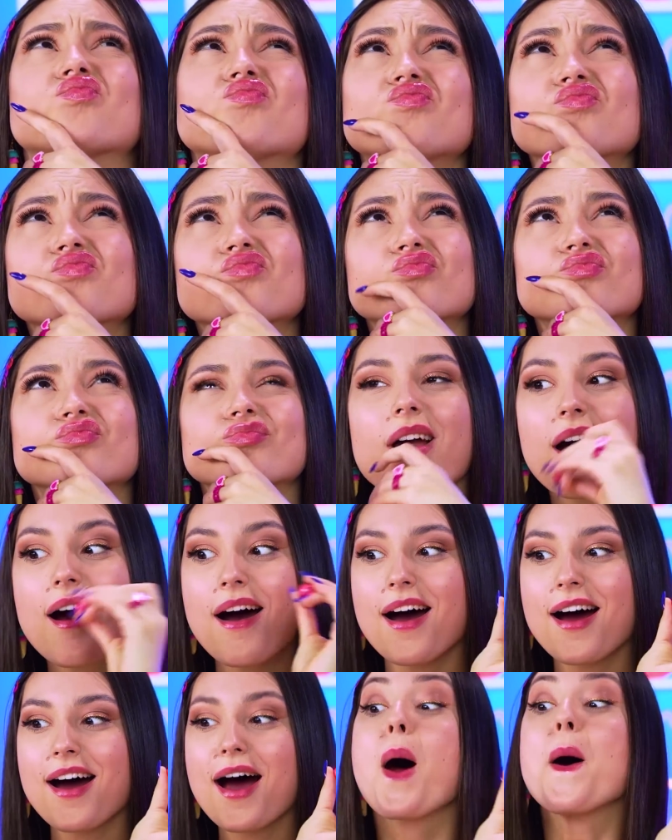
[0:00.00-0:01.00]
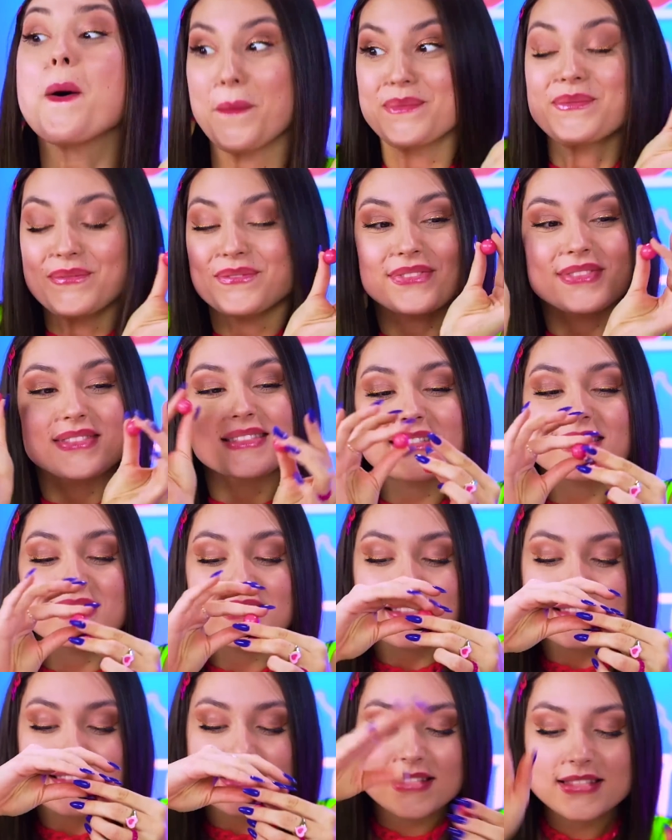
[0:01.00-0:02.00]
Got it! They are
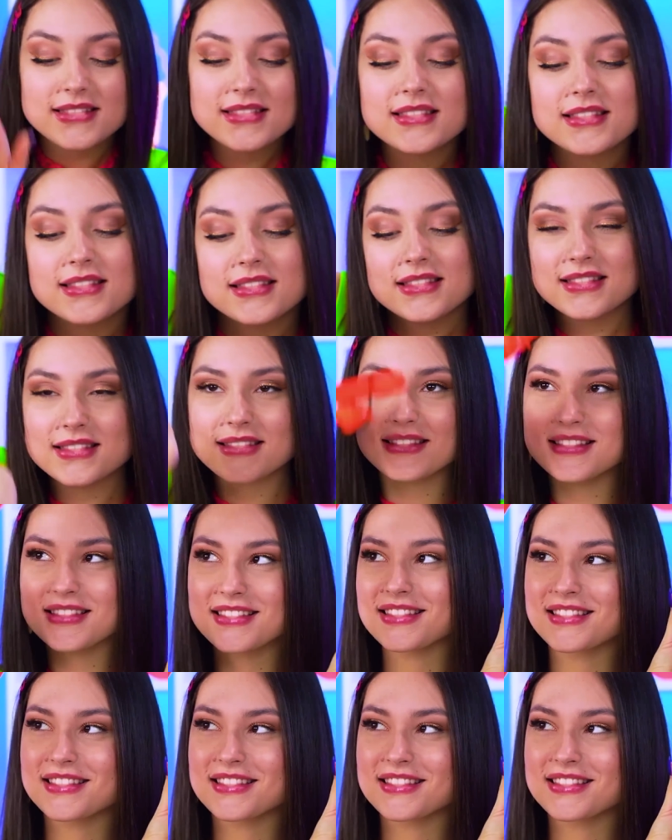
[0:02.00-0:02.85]
perfect for a little slingshot